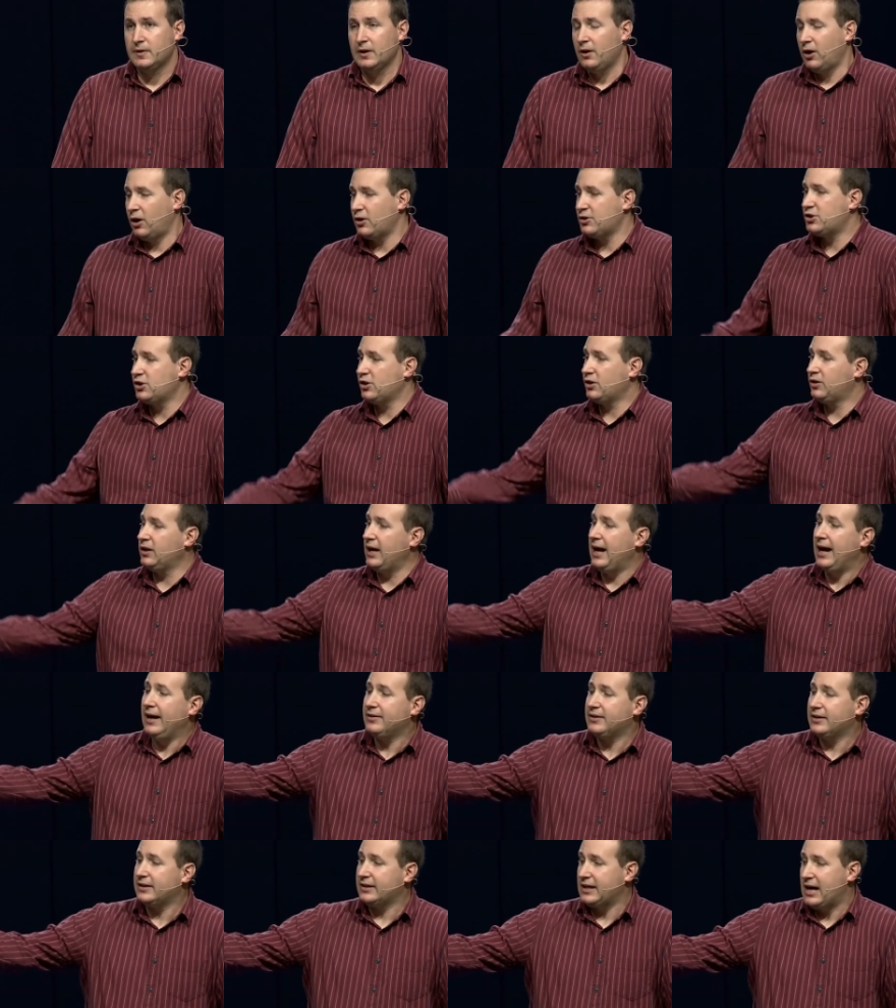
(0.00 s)
Aren't you
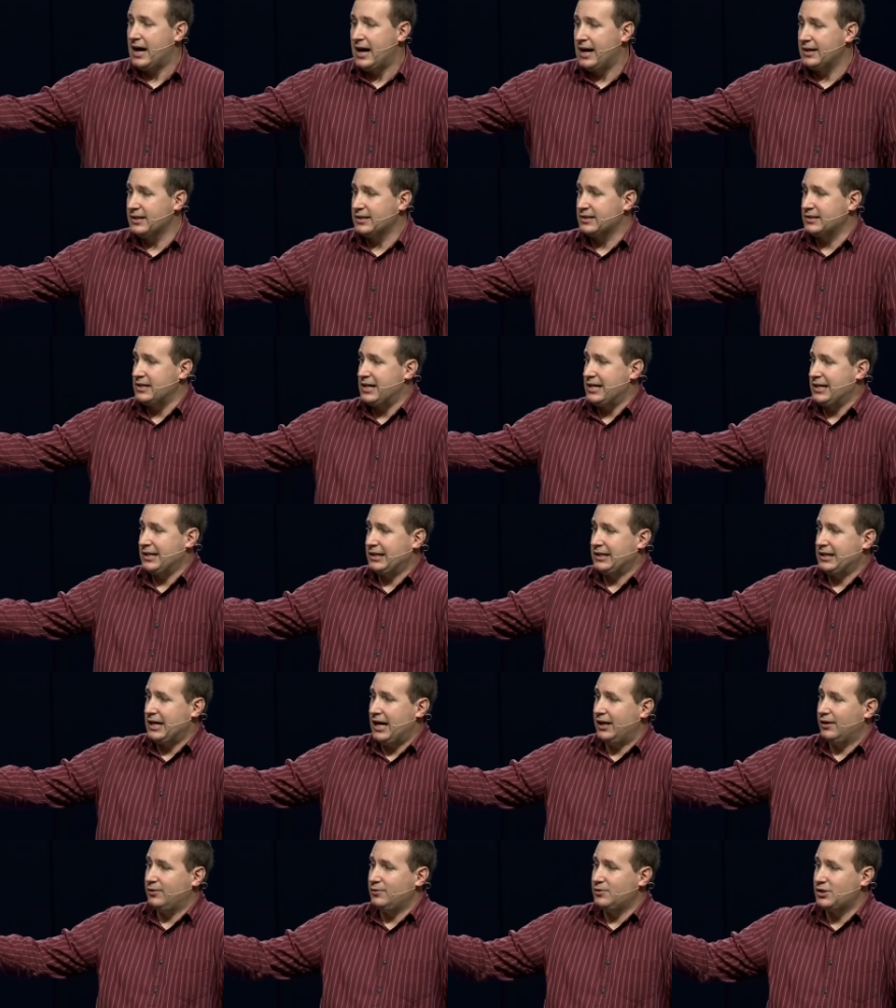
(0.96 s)
glad that God is not a
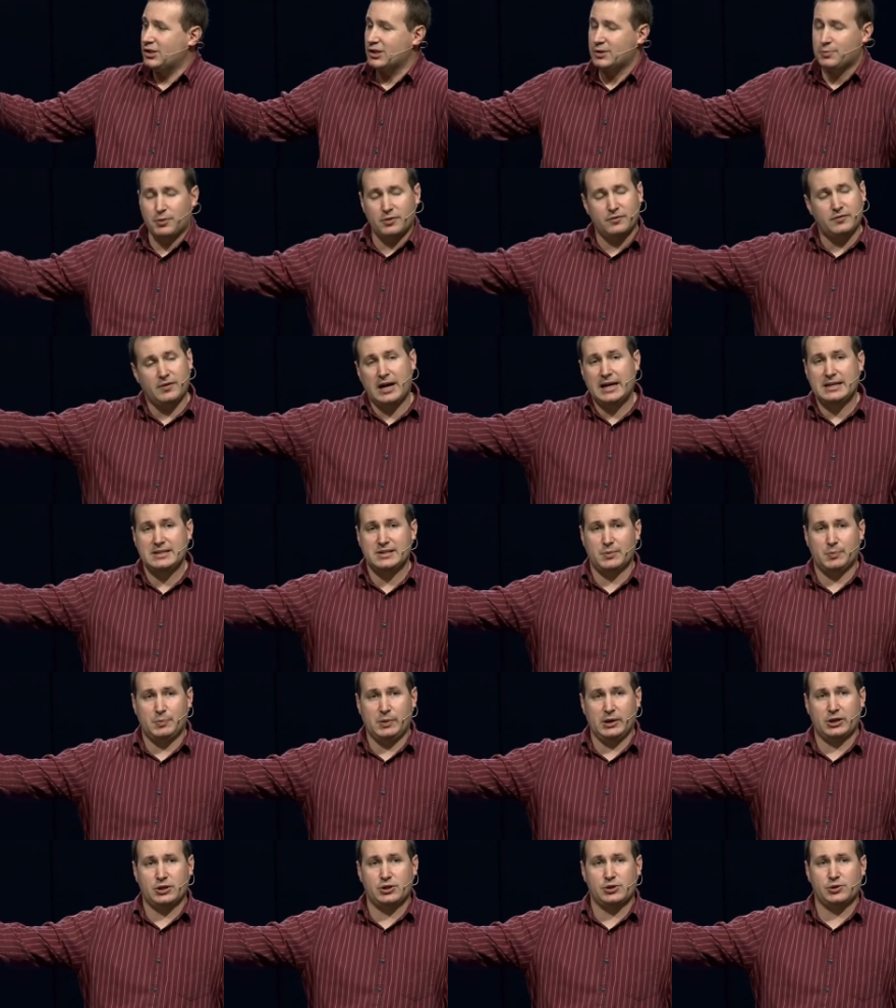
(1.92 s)
God who just provides a
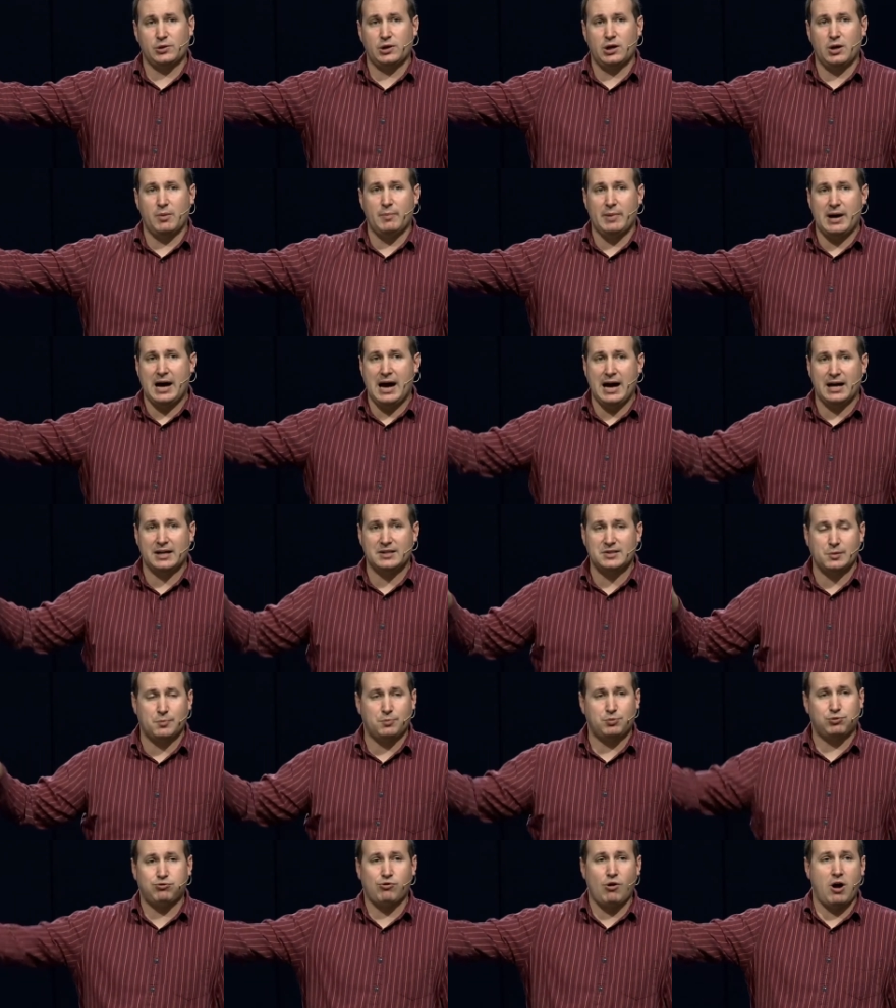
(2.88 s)
picture on a box, a
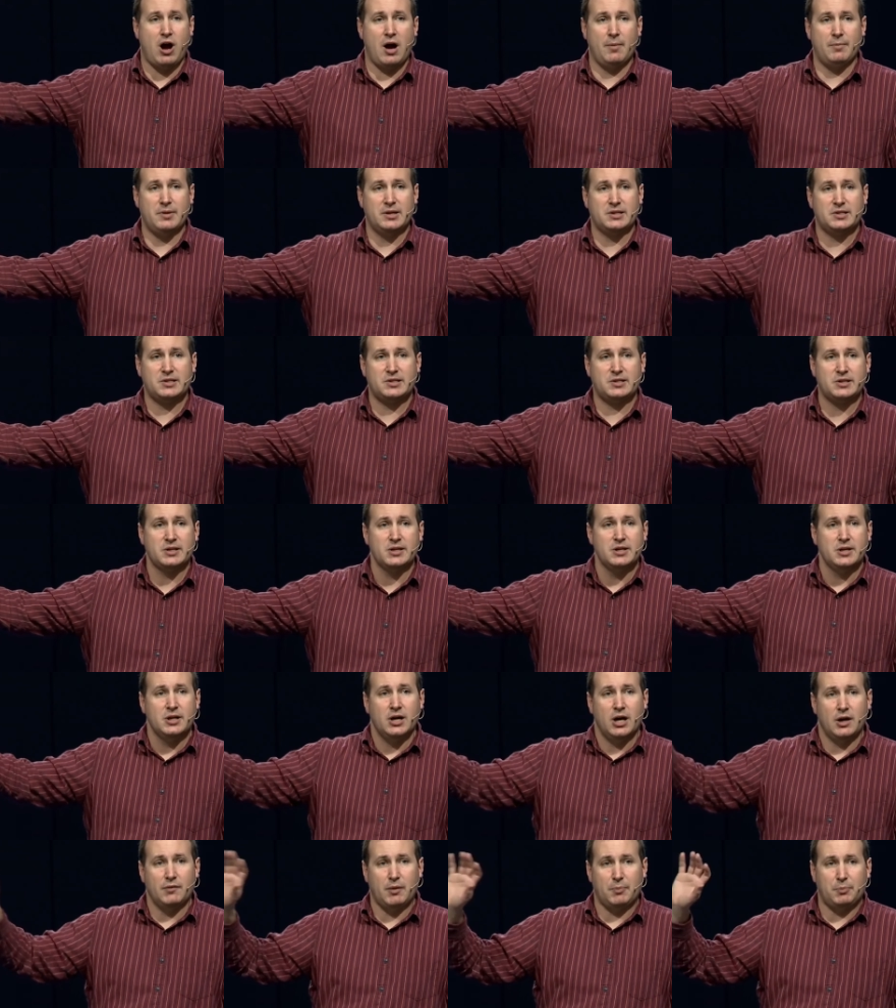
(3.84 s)
promise
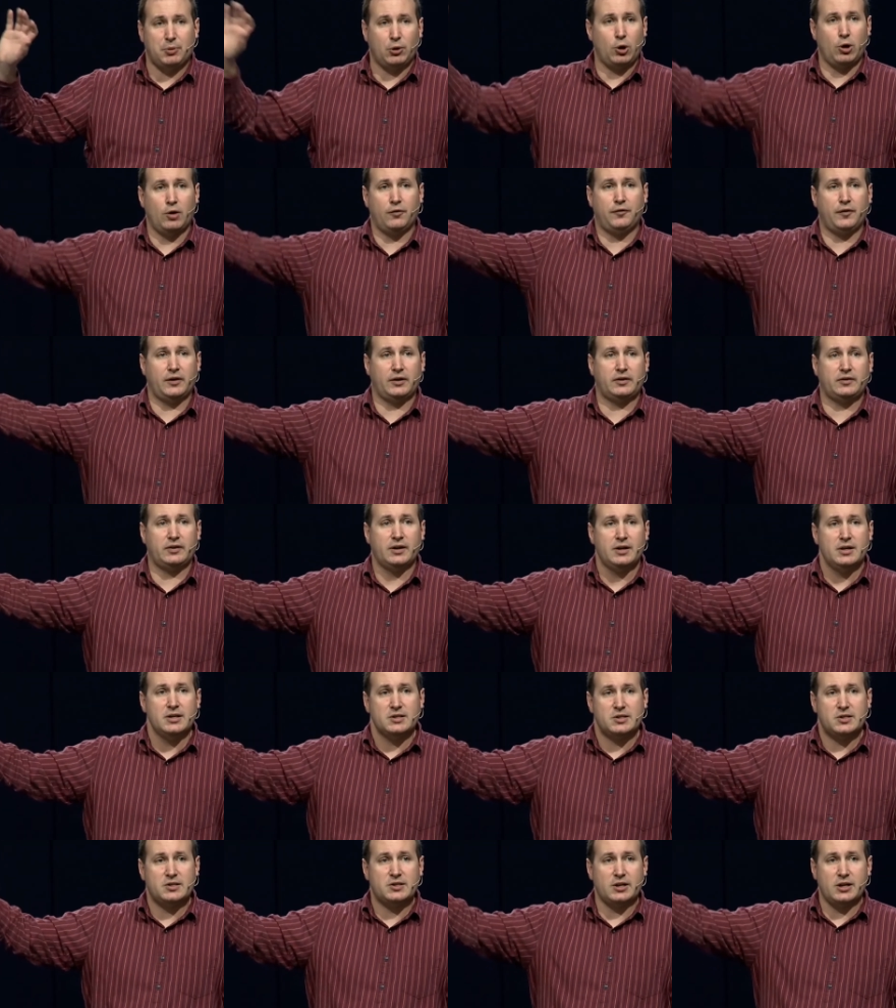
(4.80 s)
of a perfect
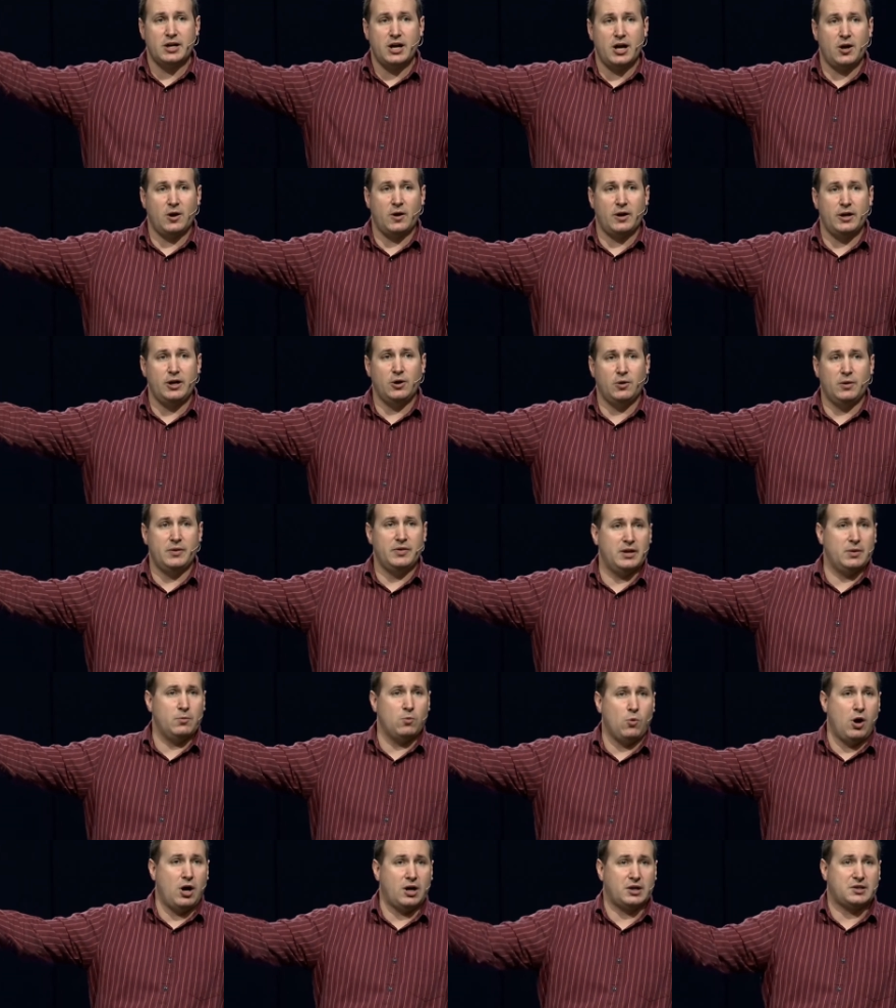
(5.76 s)
scenario, and
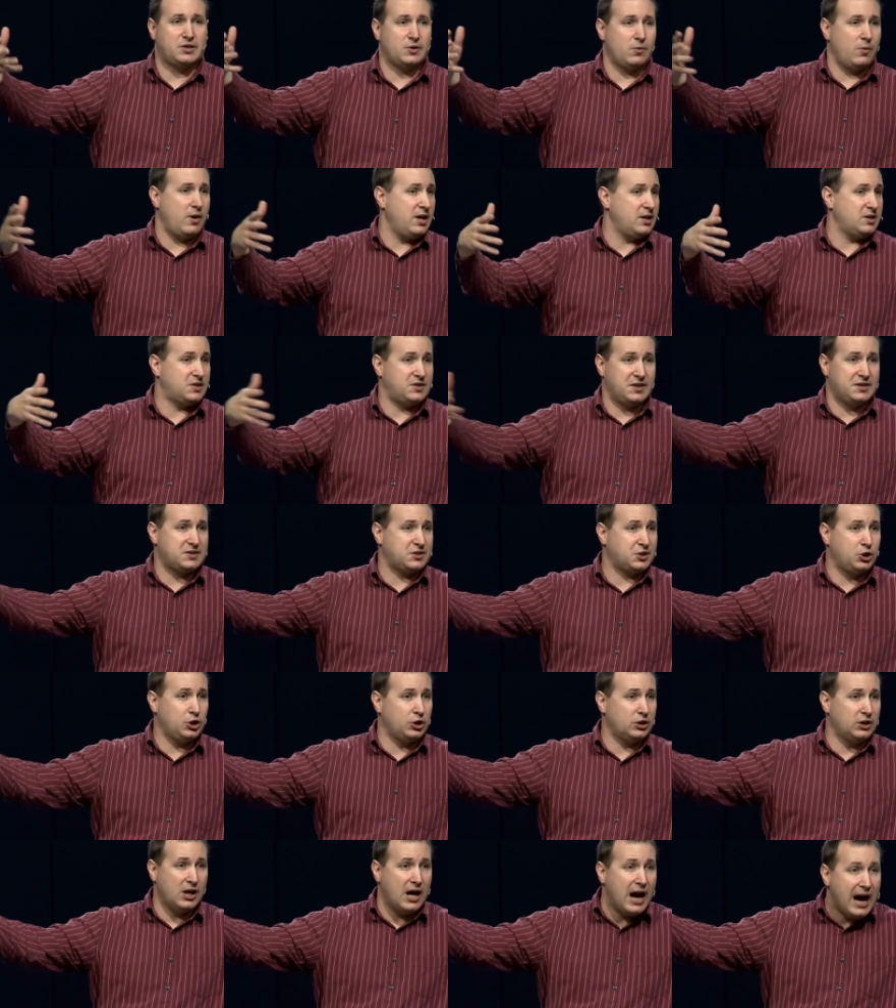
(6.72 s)
then walks away and says,
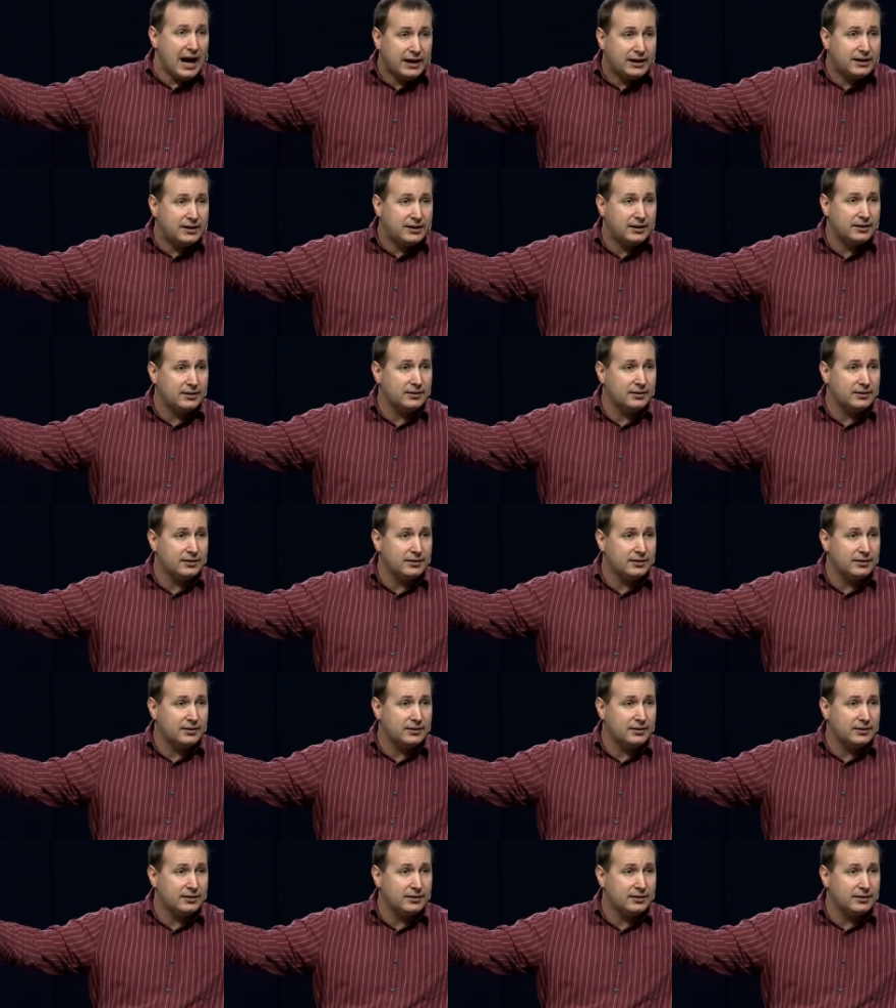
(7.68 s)
Good luck?